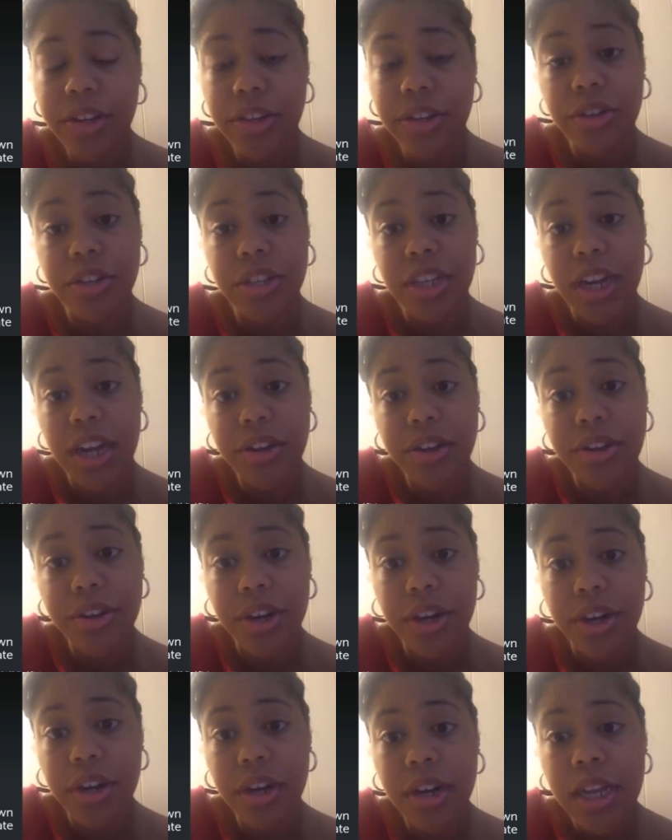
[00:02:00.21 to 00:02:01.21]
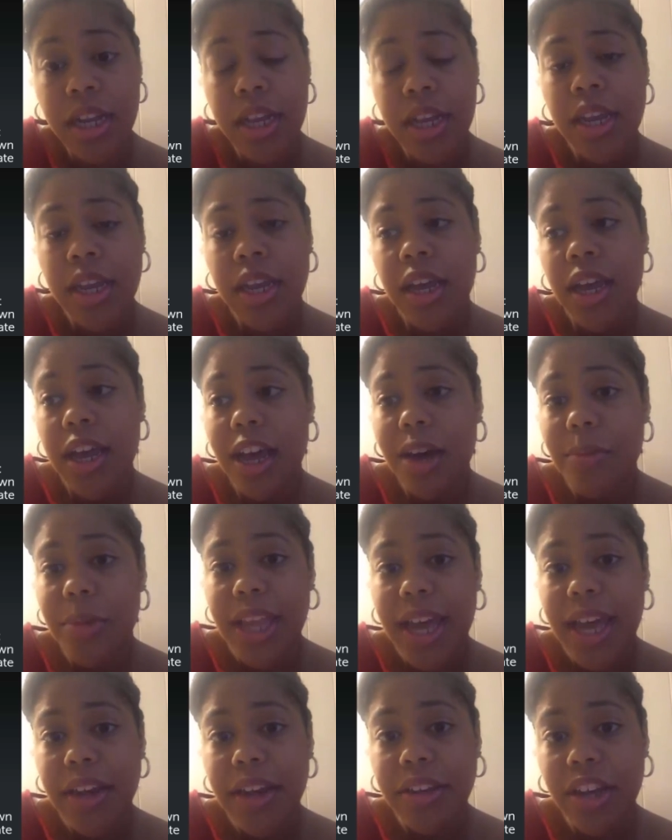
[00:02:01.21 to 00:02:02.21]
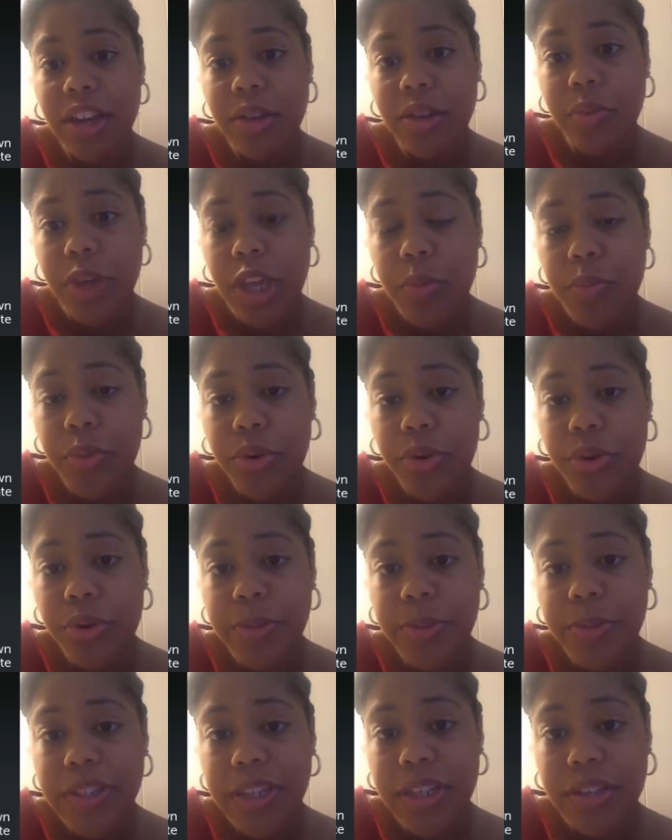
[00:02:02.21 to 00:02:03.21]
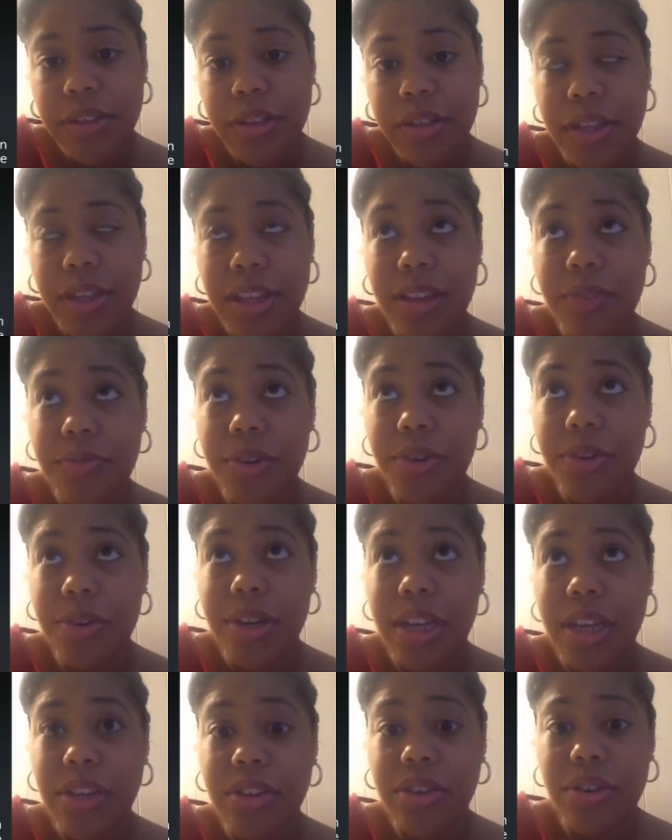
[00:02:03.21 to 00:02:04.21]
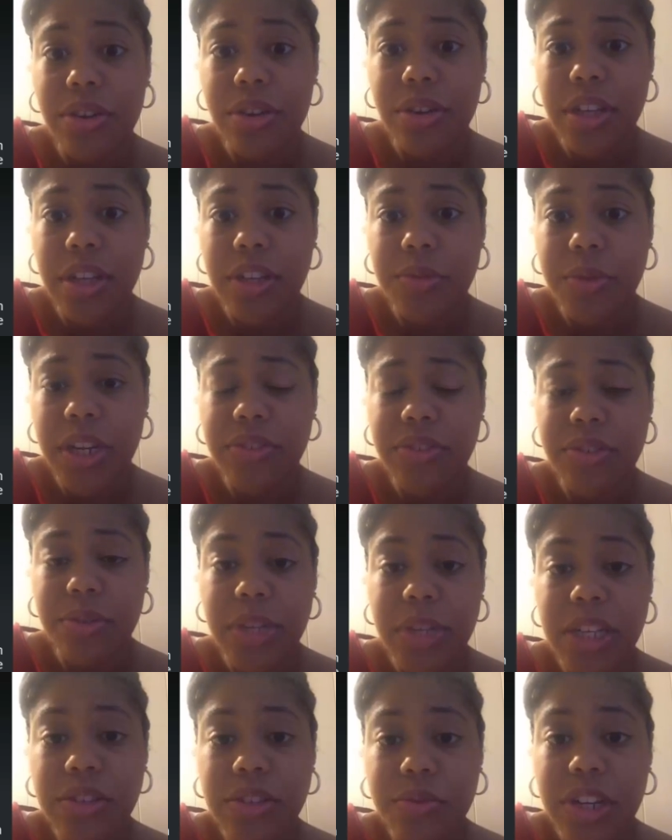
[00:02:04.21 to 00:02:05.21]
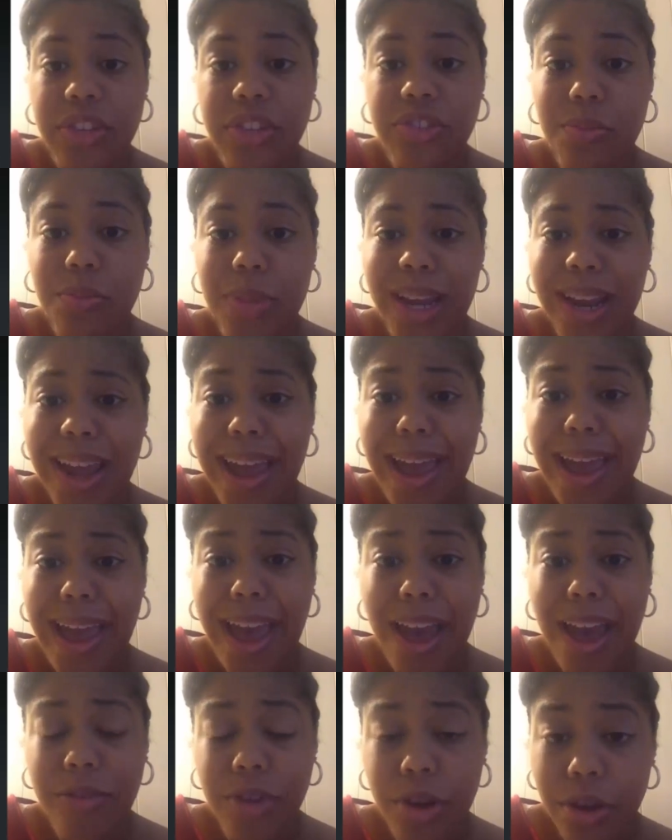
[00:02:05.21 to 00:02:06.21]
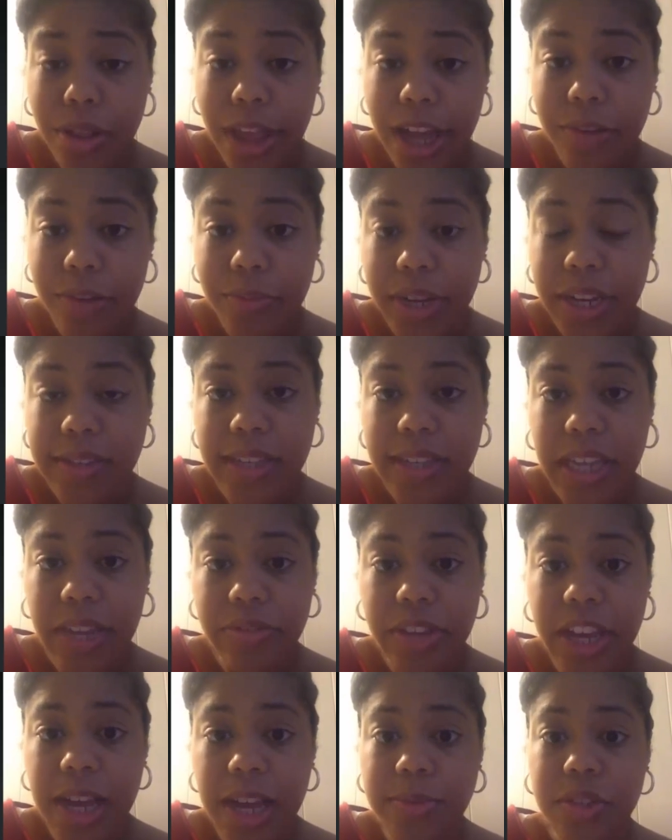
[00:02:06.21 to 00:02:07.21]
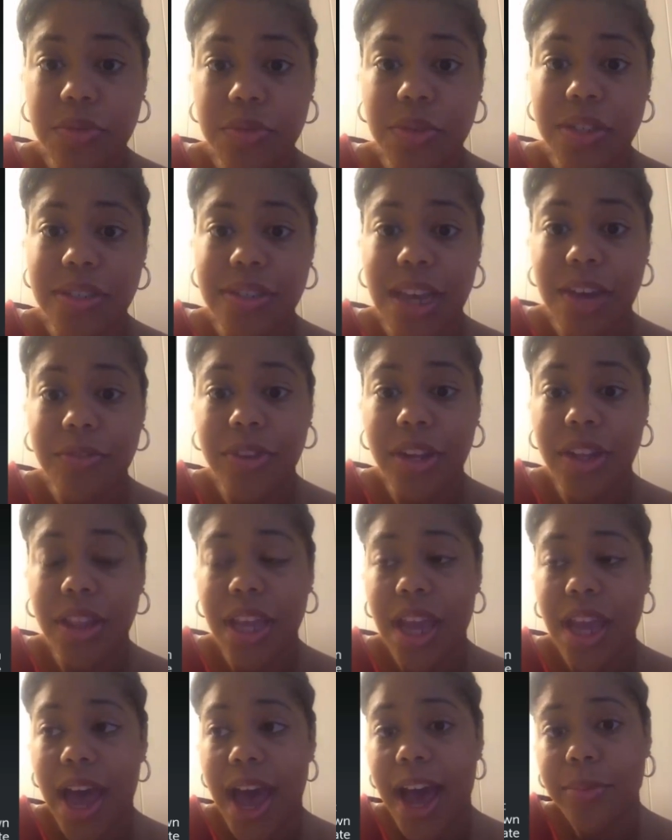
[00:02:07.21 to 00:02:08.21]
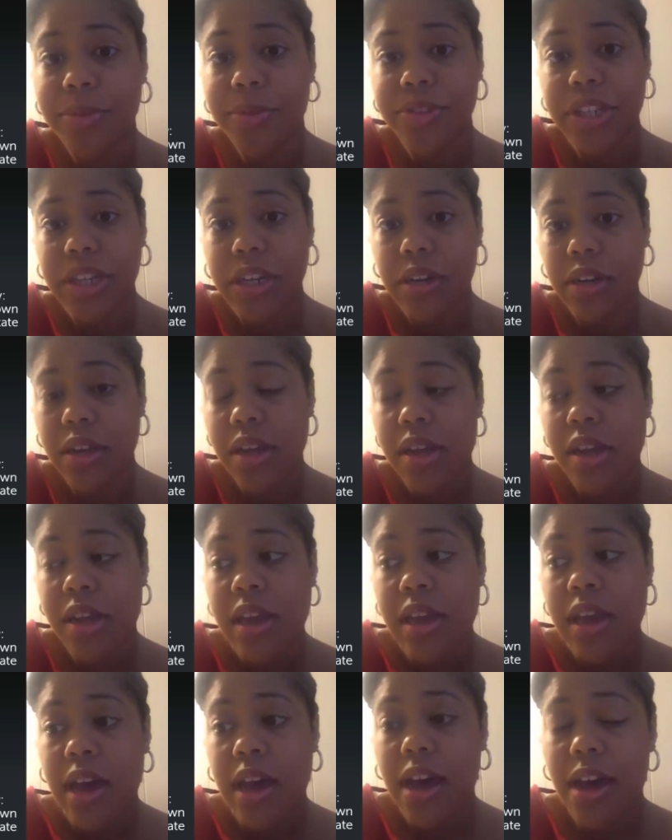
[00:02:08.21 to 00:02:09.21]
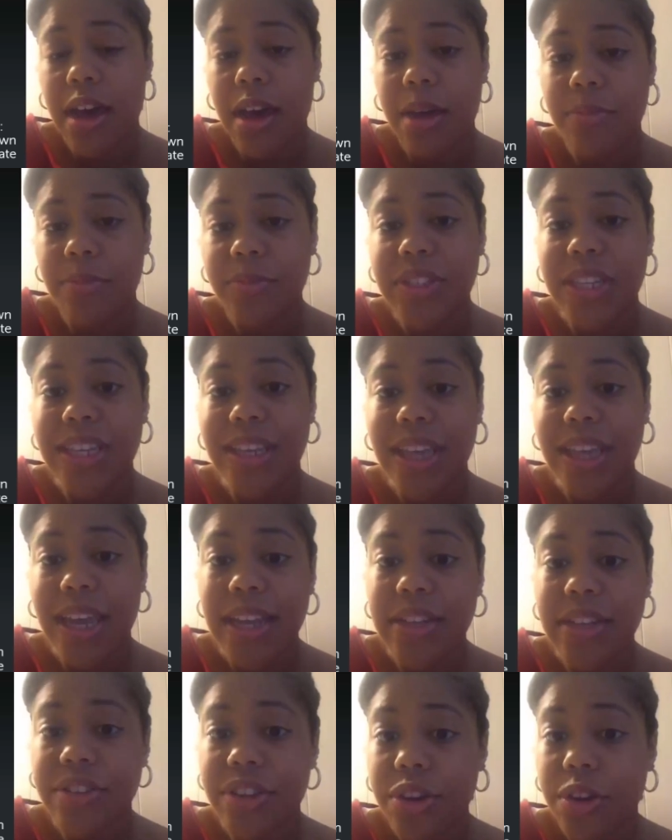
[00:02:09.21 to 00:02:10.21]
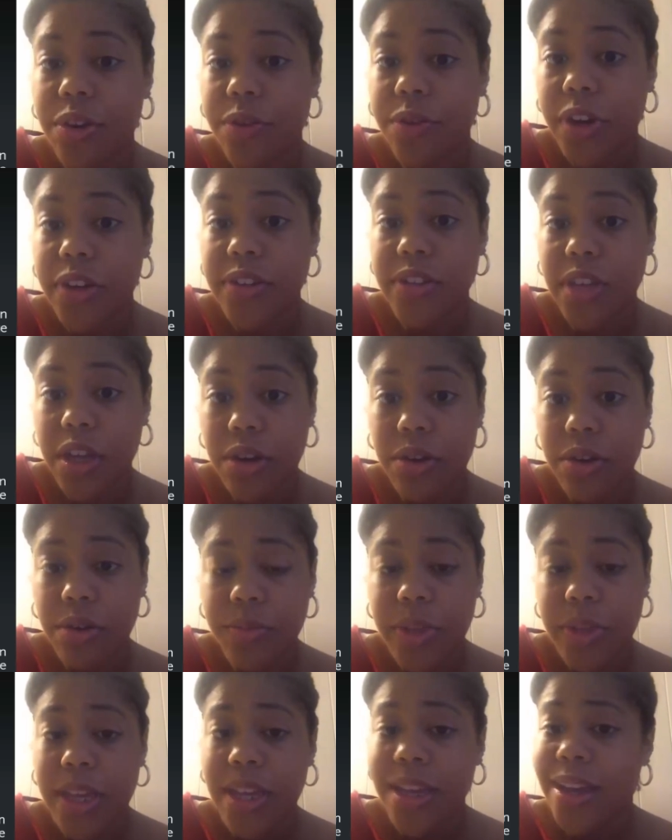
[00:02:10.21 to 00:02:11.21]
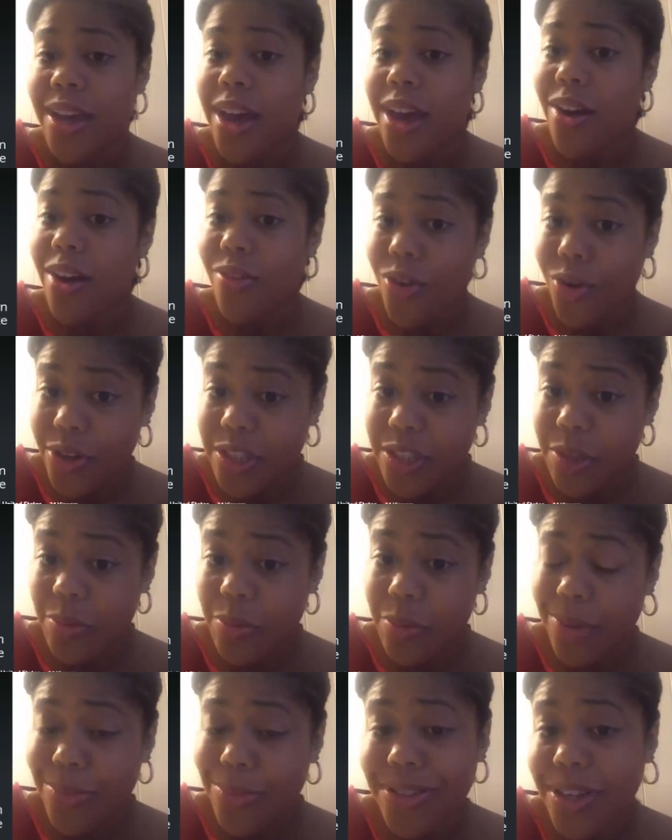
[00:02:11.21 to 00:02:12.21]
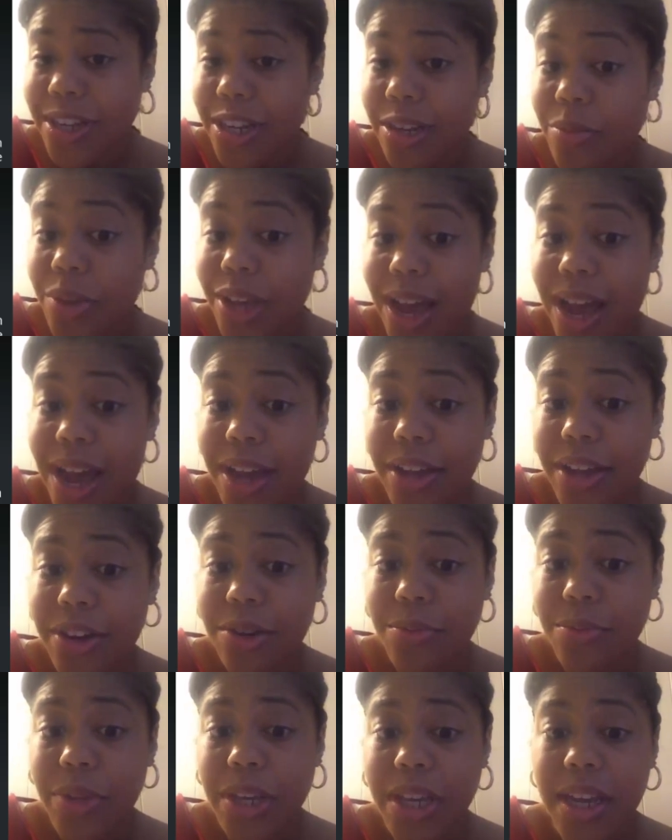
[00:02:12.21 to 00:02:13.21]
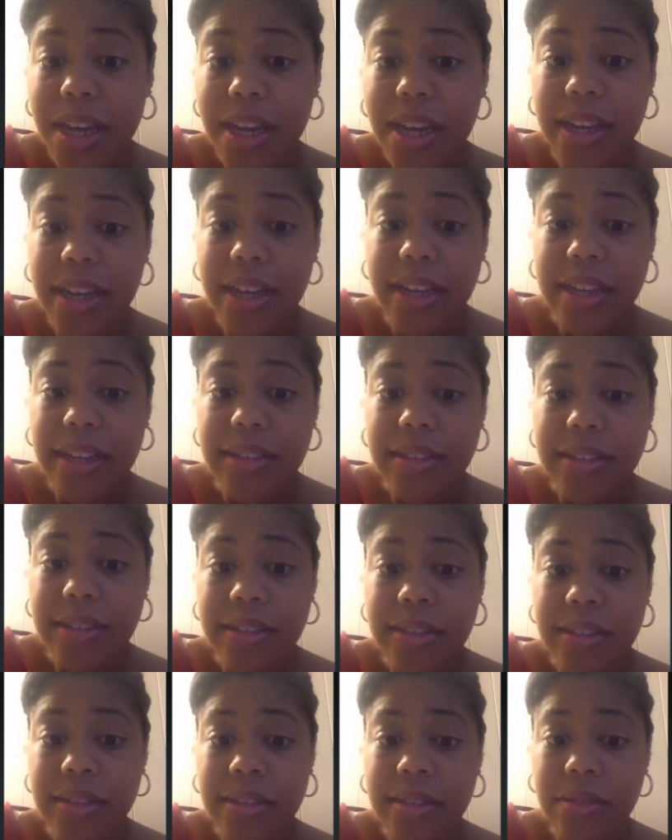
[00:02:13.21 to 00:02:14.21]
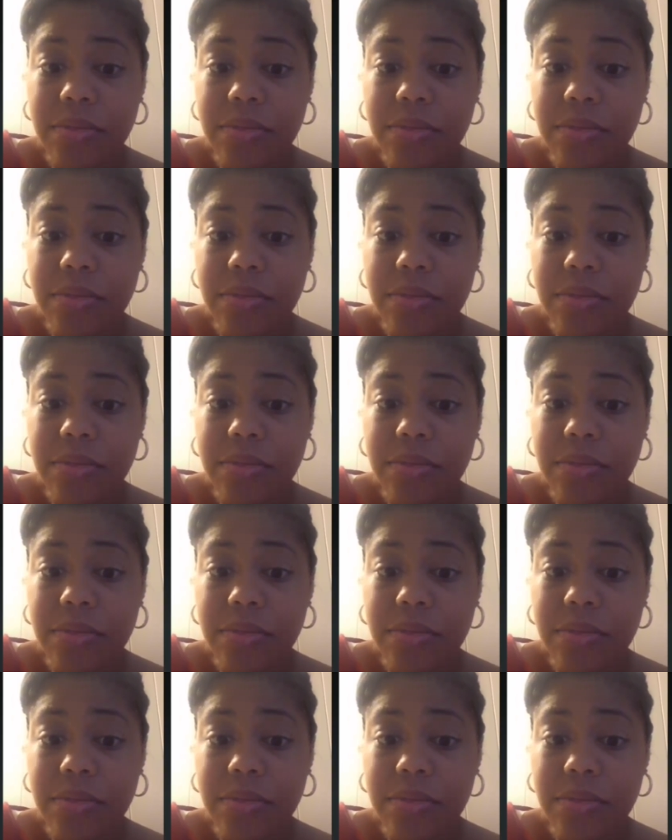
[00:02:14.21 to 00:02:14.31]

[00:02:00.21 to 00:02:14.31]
or you're younger, a lot of young people, particularly if you're in your early 20s or mid 20s, you may not have a whole lot of money saved up. So it's definitely an option to get into your first home. Of course, the payments are going to be higher because